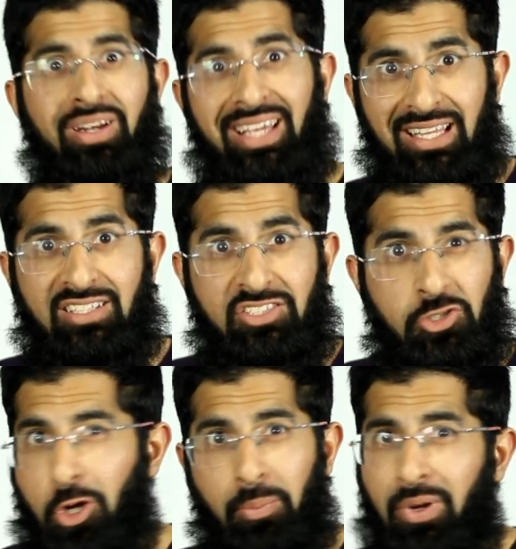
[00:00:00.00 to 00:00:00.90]
to get this
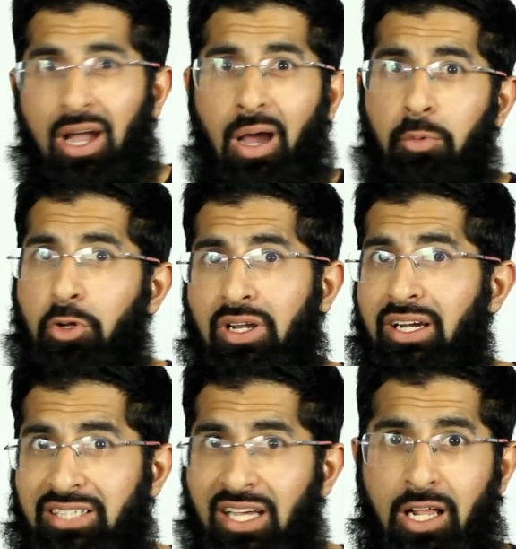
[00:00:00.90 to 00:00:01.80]
job, I'm not going
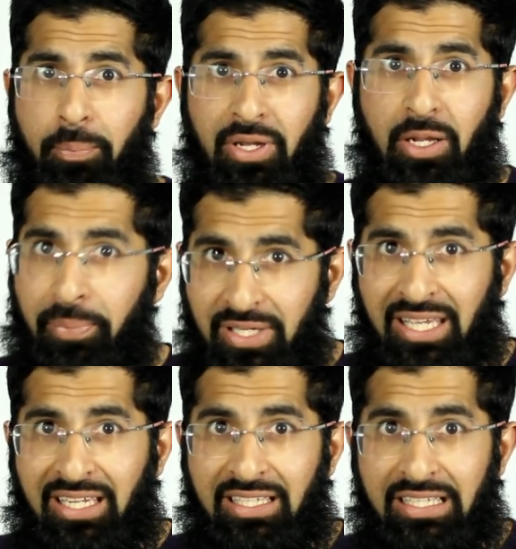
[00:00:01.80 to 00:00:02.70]
to turn up in a
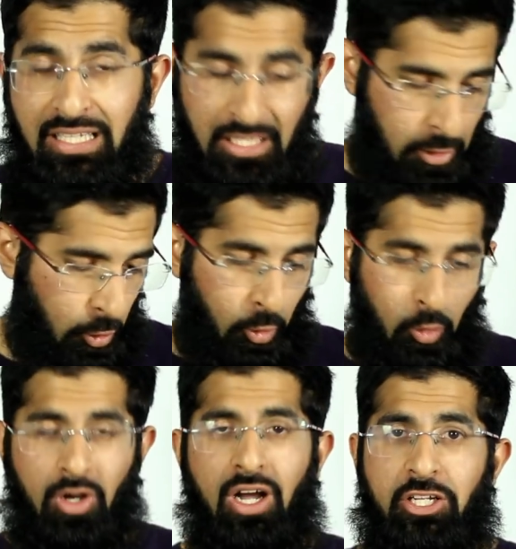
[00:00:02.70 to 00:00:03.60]
bikini
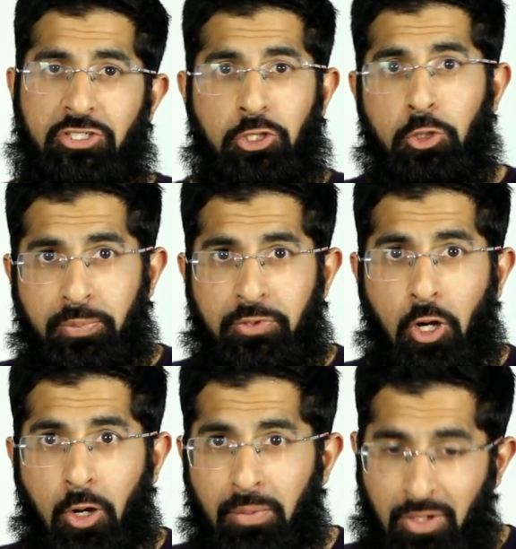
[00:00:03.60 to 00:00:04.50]
or a tube top